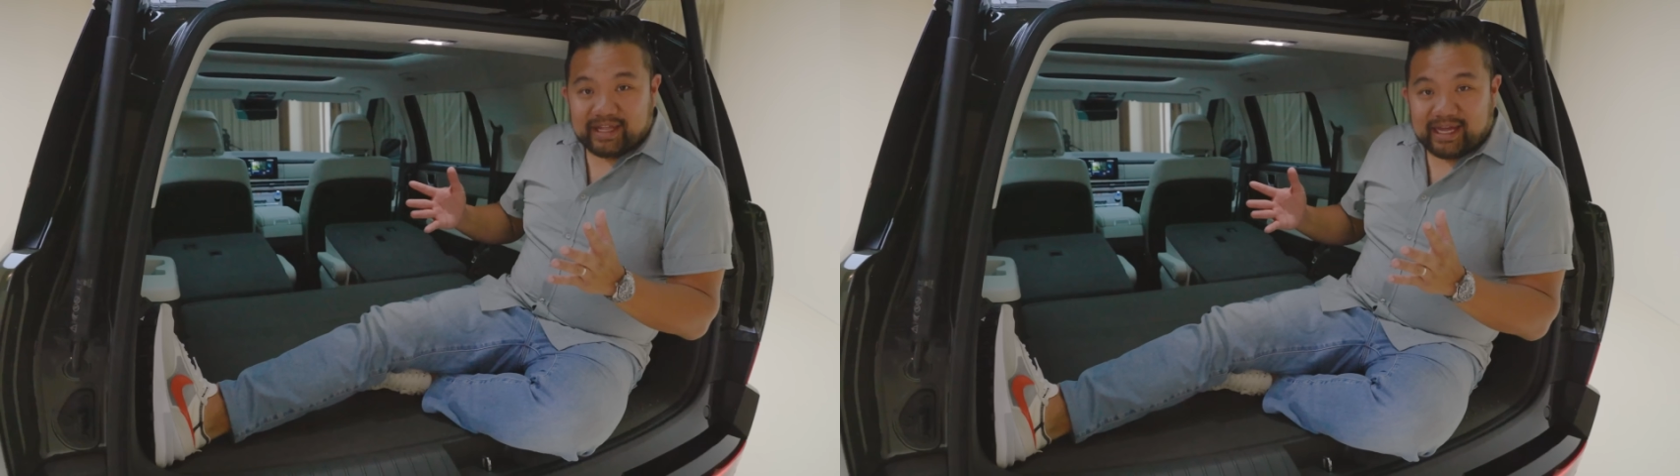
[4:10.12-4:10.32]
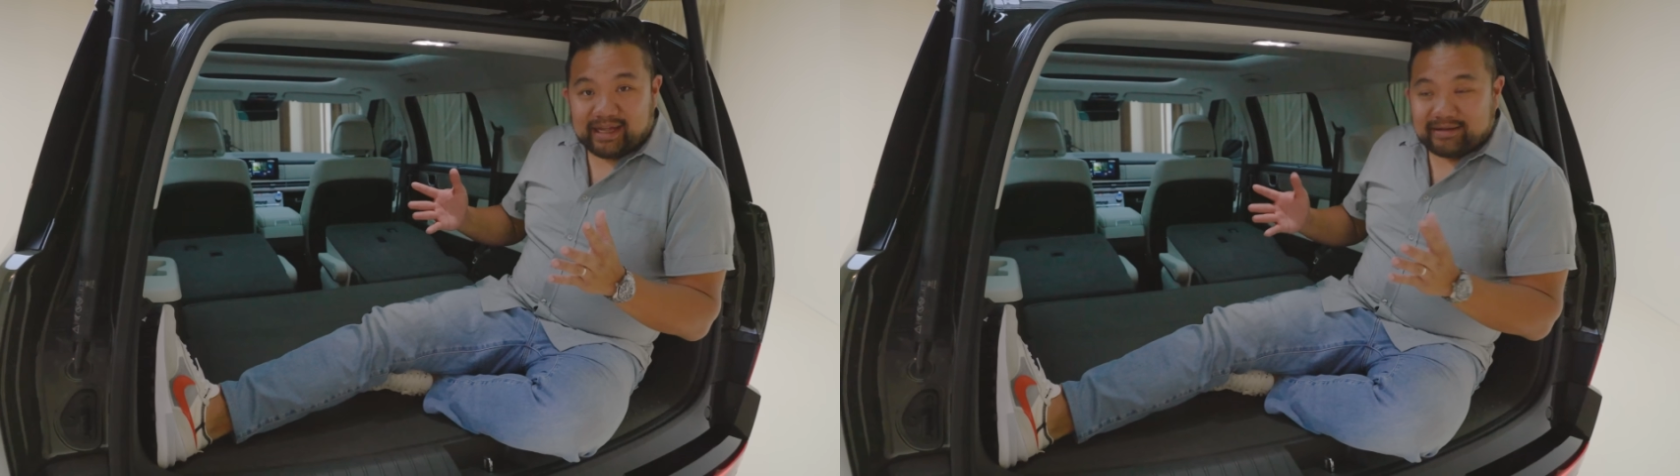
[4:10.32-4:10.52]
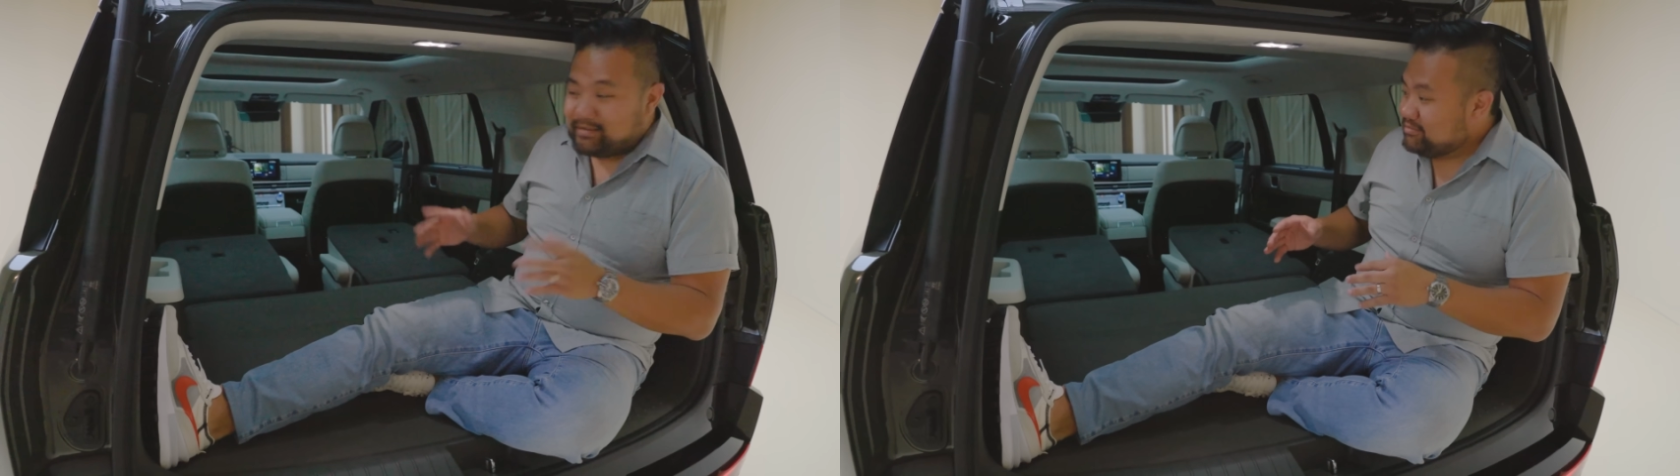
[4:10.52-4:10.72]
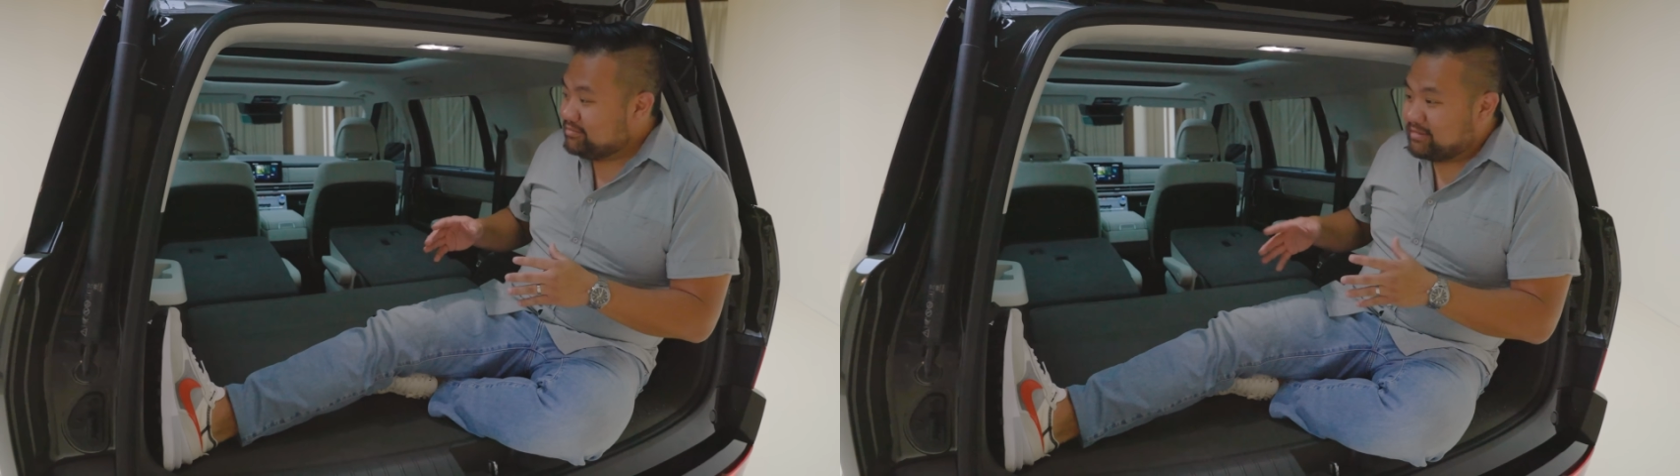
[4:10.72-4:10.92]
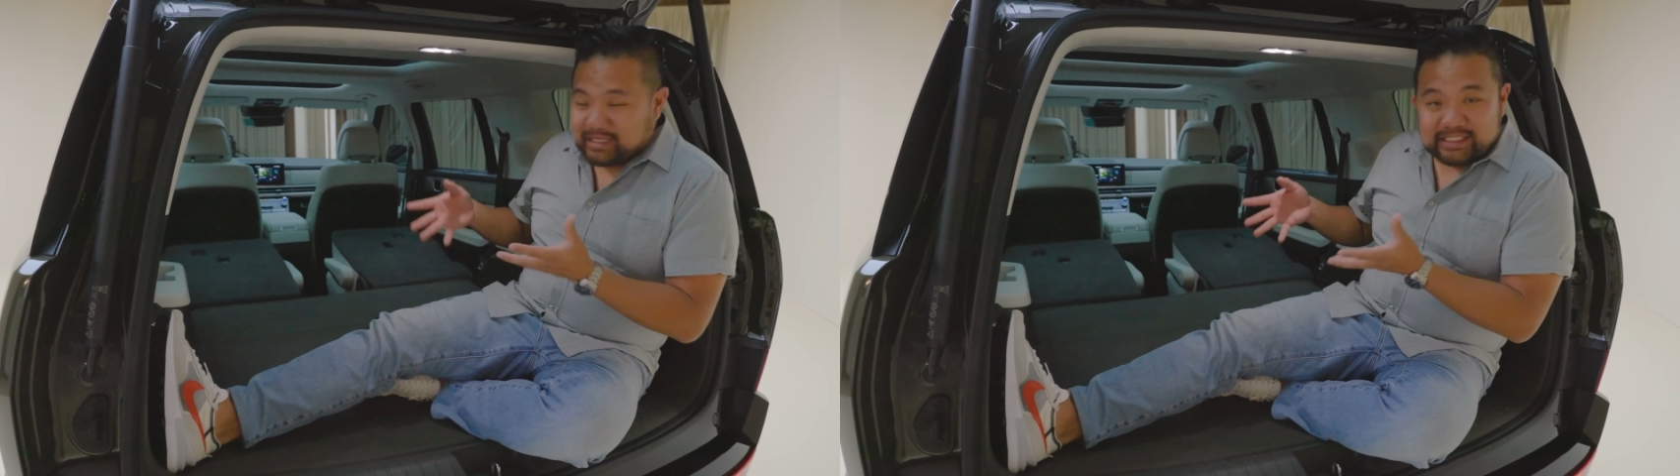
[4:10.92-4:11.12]
that,
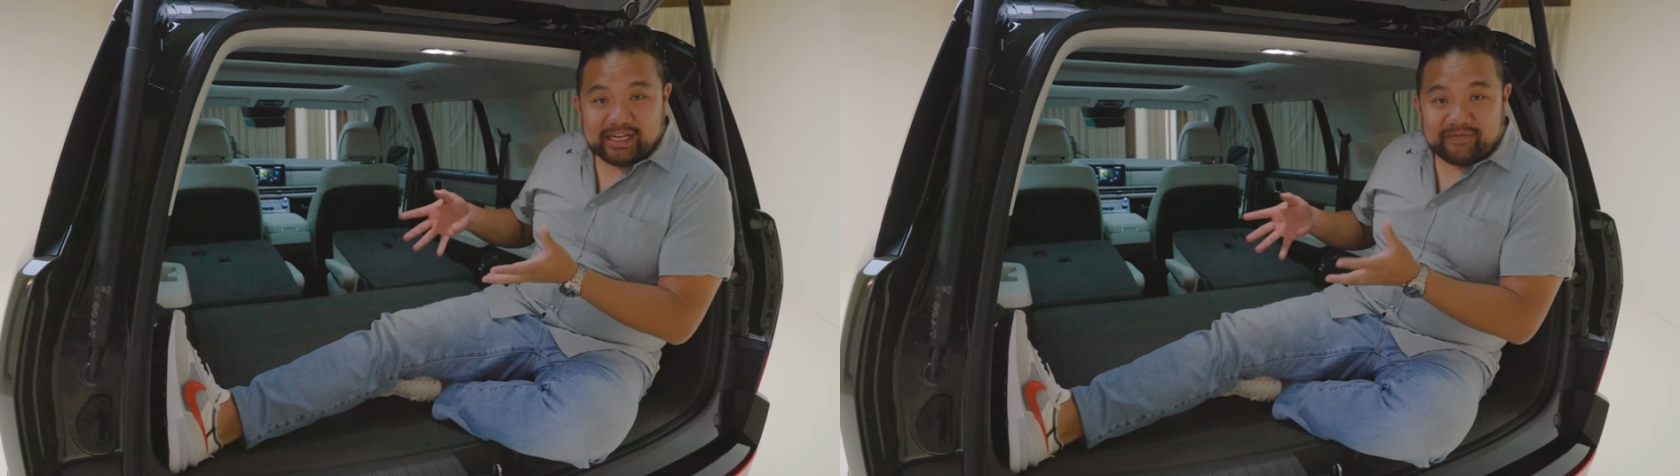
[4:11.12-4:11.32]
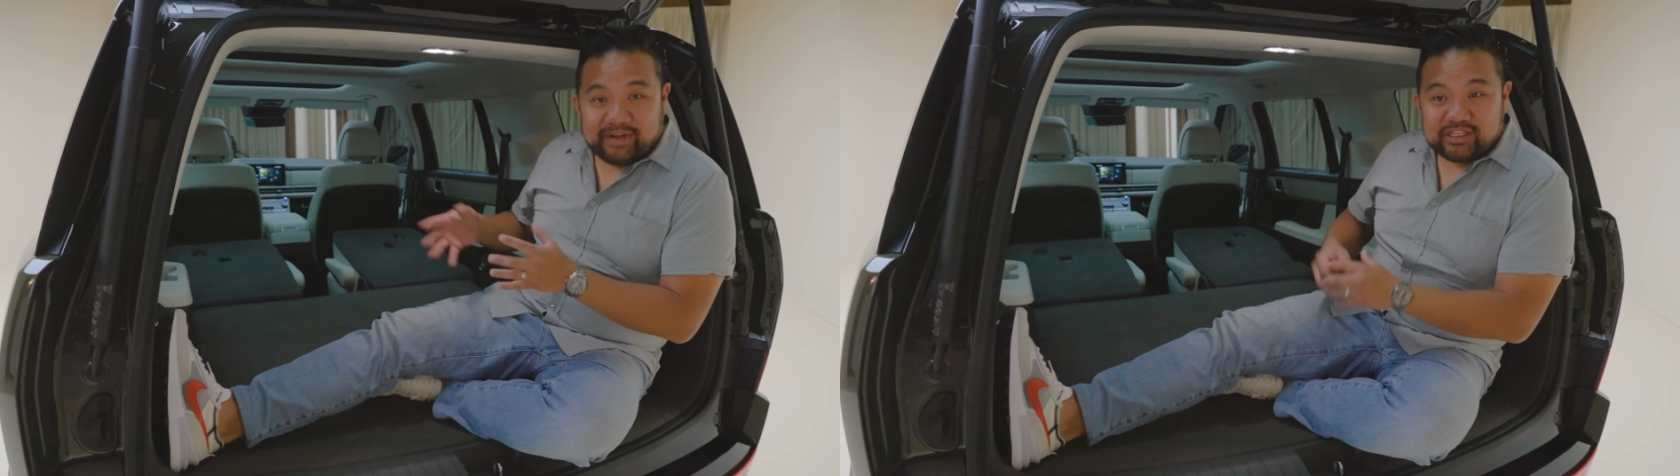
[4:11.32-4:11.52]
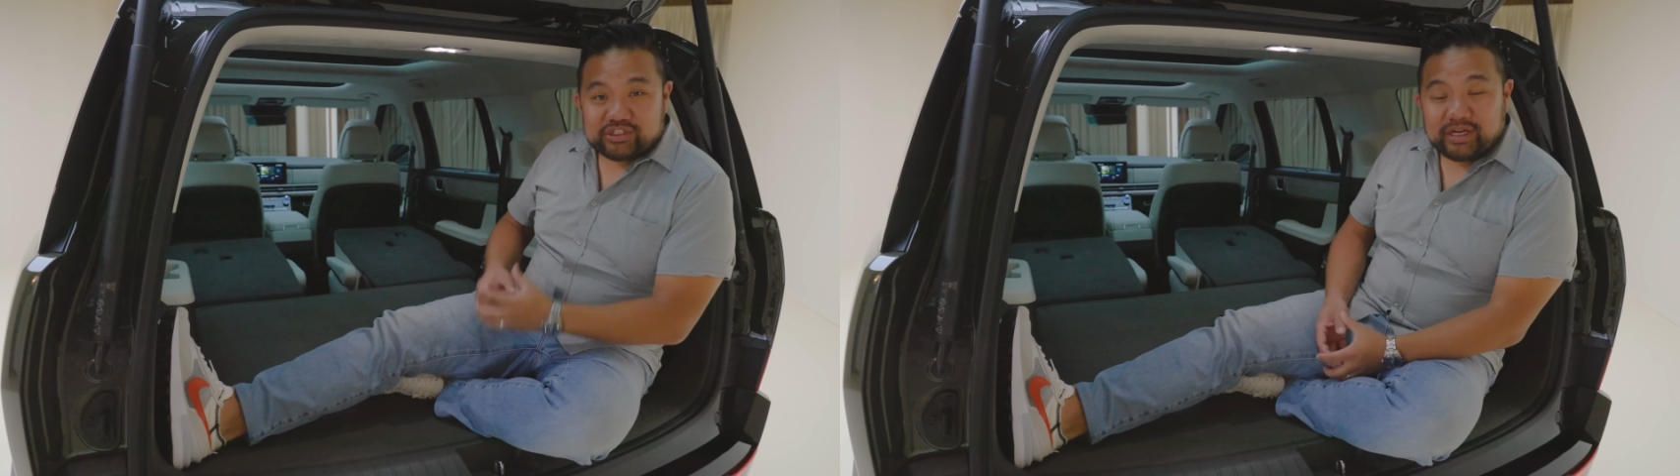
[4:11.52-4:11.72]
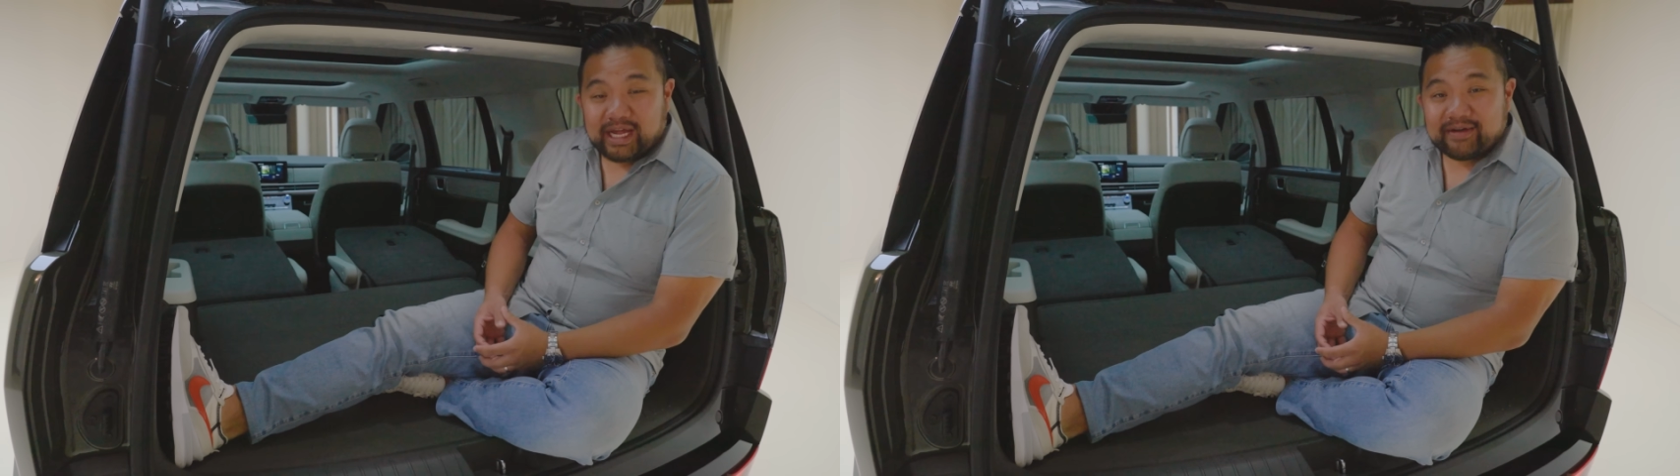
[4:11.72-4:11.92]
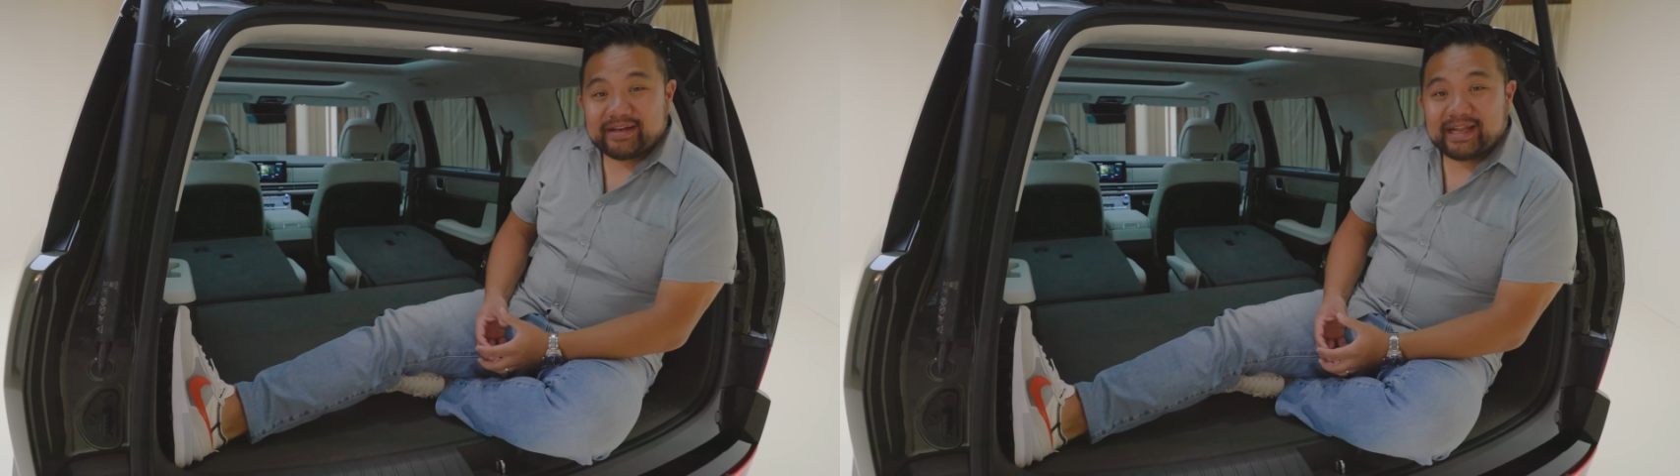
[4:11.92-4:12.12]
the Santa Fe should
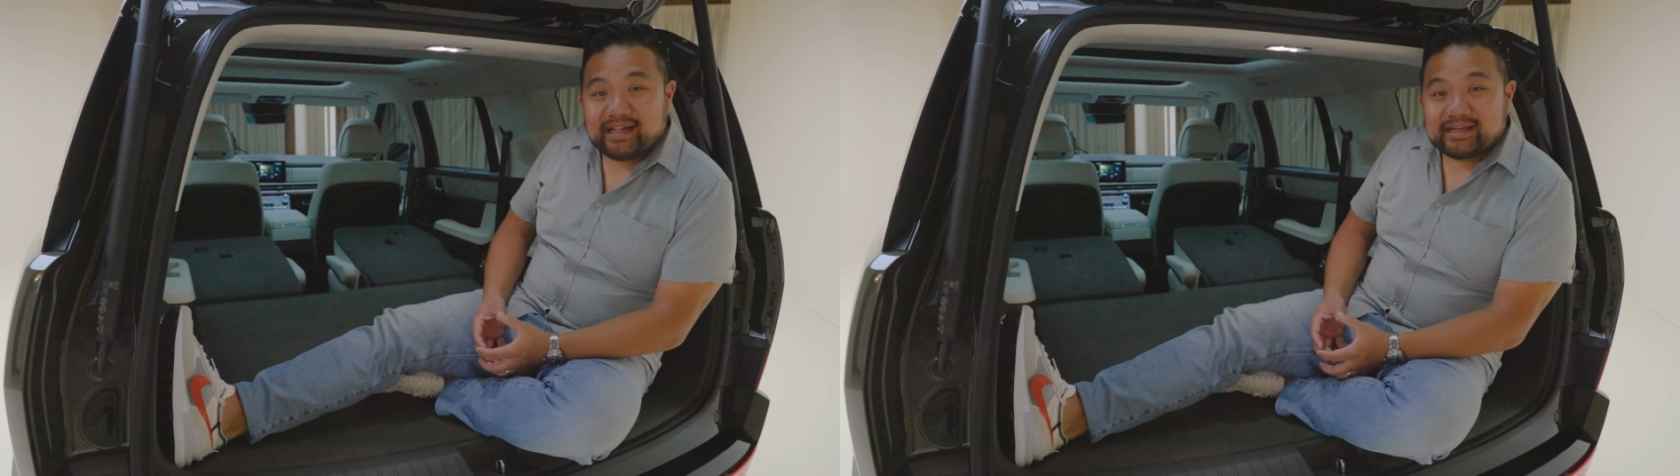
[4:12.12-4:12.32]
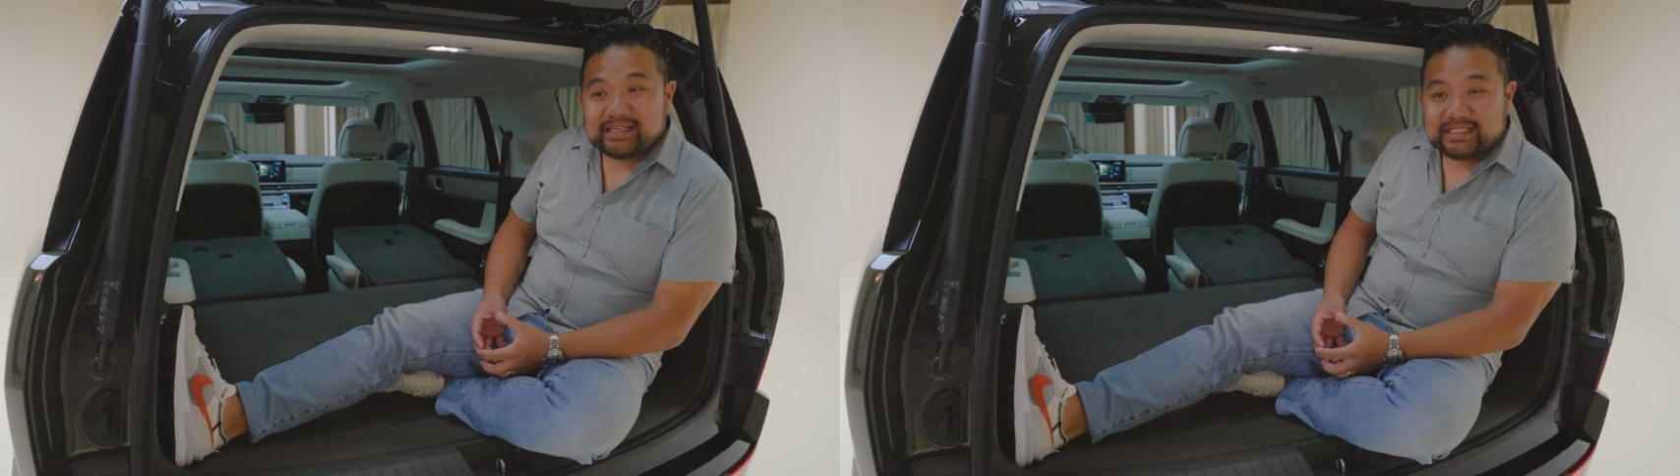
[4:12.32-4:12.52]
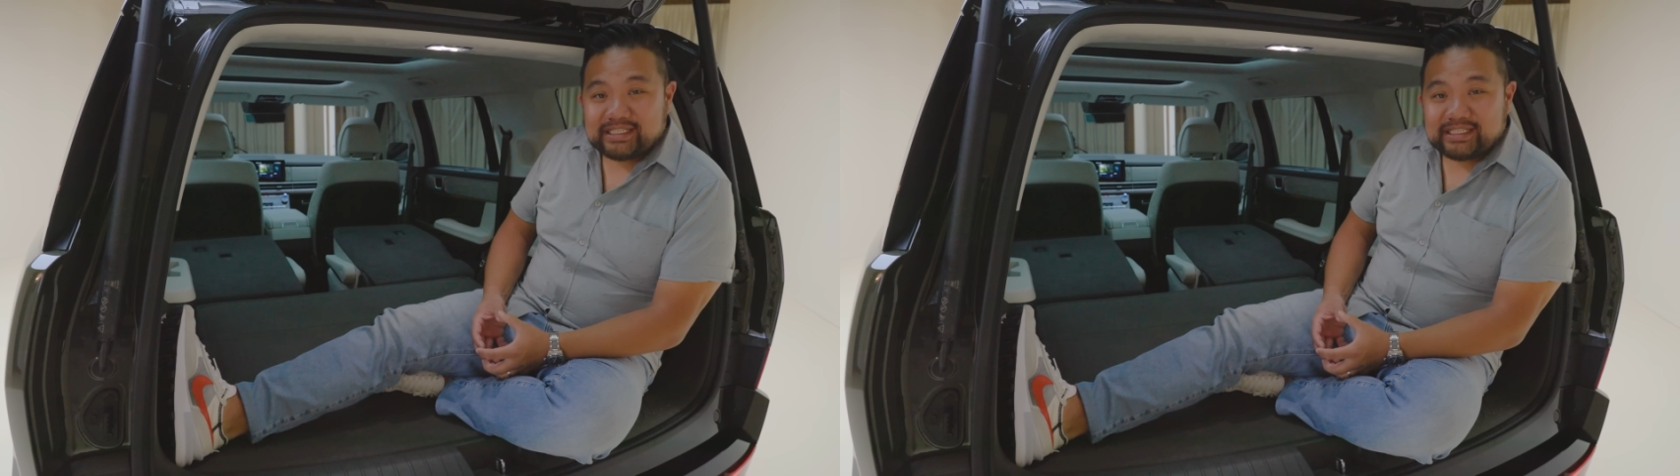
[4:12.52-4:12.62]
have analogous